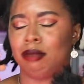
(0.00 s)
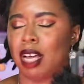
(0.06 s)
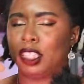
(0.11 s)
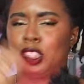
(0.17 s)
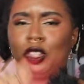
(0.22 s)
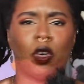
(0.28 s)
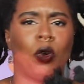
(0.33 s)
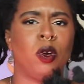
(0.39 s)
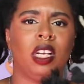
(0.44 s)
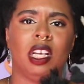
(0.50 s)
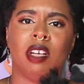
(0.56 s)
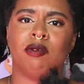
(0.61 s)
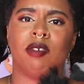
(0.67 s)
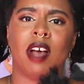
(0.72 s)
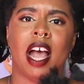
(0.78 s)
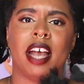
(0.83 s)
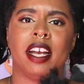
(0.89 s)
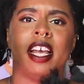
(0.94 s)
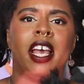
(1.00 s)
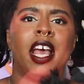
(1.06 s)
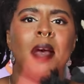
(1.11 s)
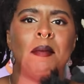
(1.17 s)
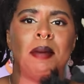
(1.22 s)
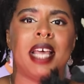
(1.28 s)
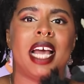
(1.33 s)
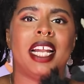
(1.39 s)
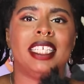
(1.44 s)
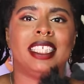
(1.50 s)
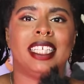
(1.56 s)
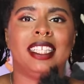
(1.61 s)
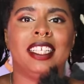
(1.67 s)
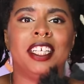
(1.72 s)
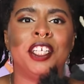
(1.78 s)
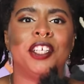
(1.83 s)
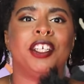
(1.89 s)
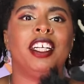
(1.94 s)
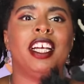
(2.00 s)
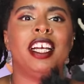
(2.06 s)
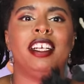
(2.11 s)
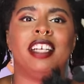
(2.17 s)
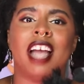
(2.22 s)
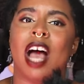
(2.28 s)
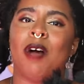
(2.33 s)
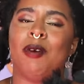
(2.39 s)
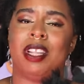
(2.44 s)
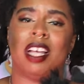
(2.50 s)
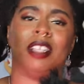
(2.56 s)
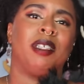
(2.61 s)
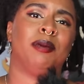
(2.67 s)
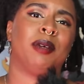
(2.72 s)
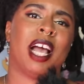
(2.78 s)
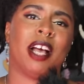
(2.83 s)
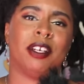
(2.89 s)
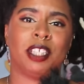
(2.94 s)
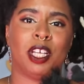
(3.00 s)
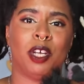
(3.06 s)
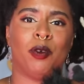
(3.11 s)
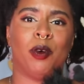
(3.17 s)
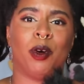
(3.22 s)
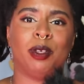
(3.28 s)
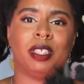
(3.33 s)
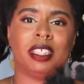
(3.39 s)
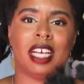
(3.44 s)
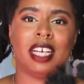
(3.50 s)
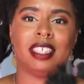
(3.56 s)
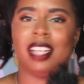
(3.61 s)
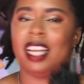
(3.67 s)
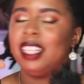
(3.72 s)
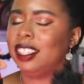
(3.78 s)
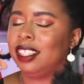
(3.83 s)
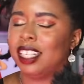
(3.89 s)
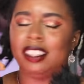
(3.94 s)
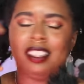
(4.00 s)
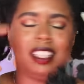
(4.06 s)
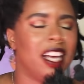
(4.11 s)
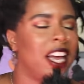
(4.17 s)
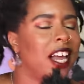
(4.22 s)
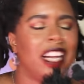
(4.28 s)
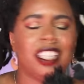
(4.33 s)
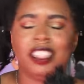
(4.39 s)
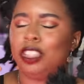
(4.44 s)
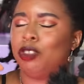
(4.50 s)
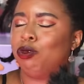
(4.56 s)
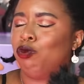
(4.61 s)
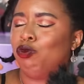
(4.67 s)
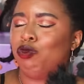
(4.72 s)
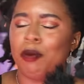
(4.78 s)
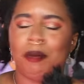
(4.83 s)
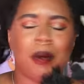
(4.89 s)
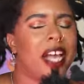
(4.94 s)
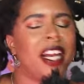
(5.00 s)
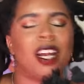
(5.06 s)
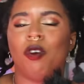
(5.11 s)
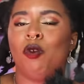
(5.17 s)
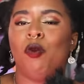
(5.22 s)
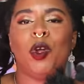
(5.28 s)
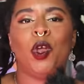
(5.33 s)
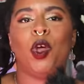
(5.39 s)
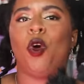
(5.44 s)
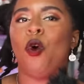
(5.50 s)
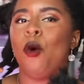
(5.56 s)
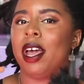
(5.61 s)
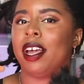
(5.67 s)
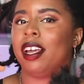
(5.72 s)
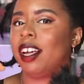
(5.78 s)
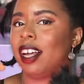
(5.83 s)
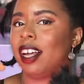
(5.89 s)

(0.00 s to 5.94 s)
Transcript: That's totally fine. But that is literally not what that Sapkowski quote says. Let's like let's just repeat it real quick